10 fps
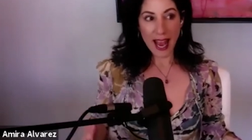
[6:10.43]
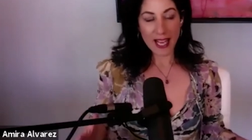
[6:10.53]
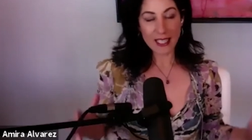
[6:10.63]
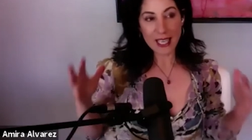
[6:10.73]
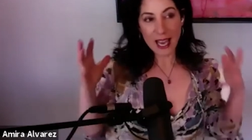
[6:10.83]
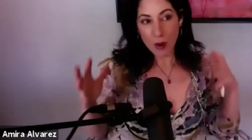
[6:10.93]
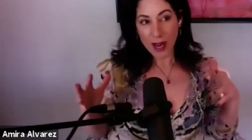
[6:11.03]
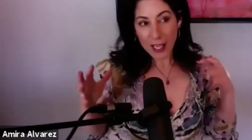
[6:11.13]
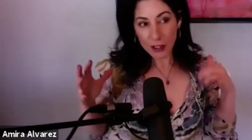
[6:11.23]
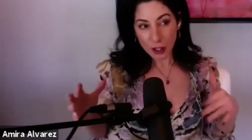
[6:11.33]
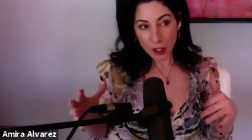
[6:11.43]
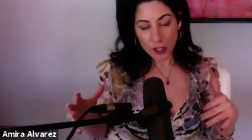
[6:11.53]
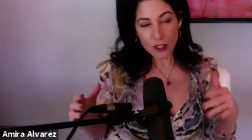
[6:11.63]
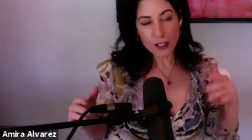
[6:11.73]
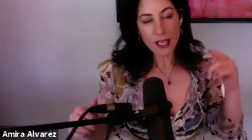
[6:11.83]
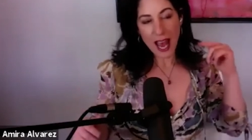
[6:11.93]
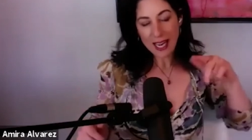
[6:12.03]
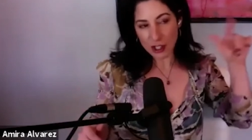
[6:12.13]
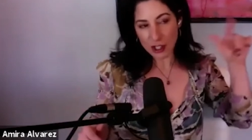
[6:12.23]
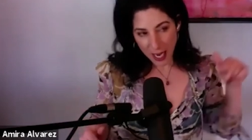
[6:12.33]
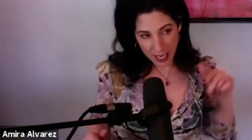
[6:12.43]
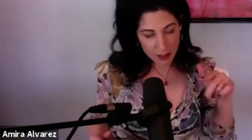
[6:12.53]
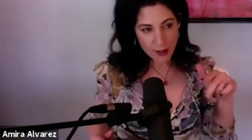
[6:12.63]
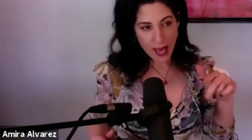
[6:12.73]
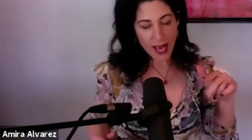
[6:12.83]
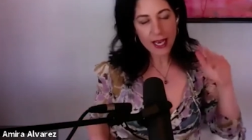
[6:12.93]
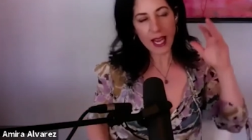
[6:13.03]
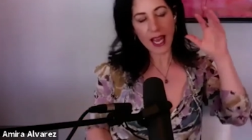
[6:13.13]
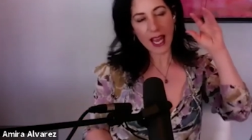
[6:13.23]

And and when I learned how to change that,